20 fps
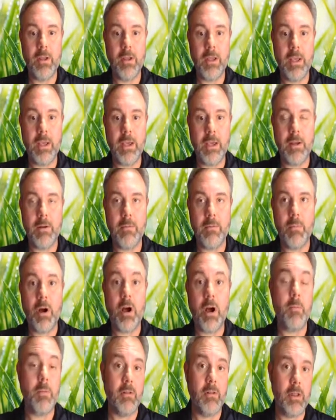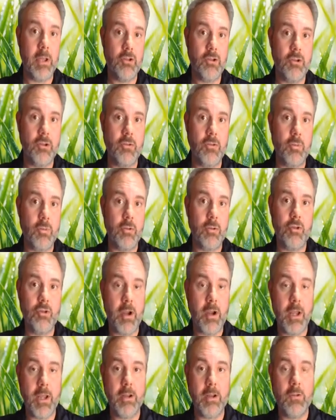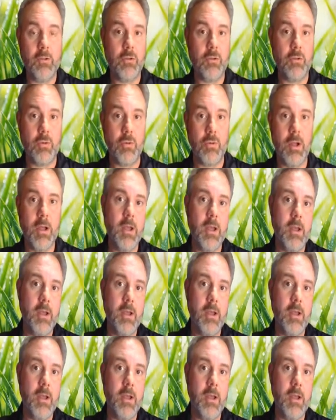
in populations when we're trying to